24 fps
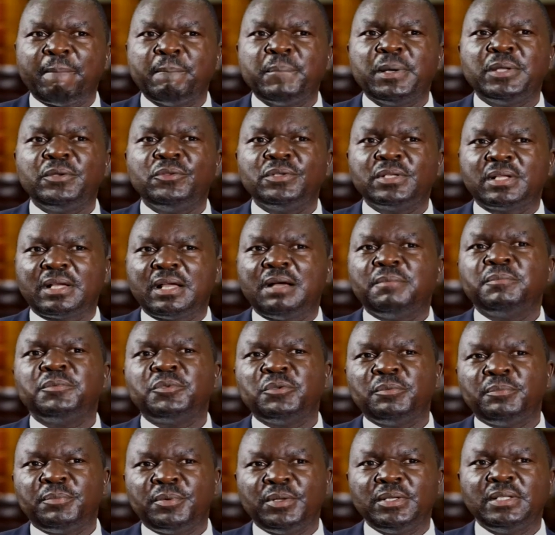But don't come
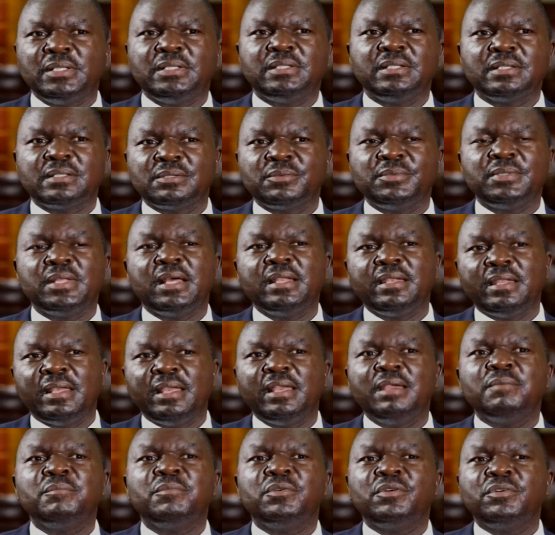to politics with an
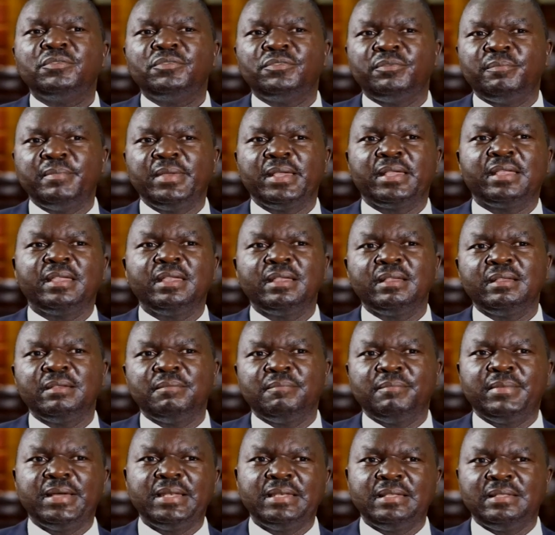aim of making
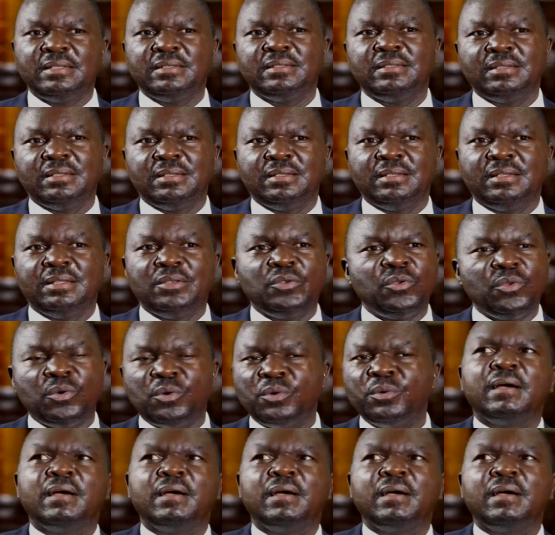money. No.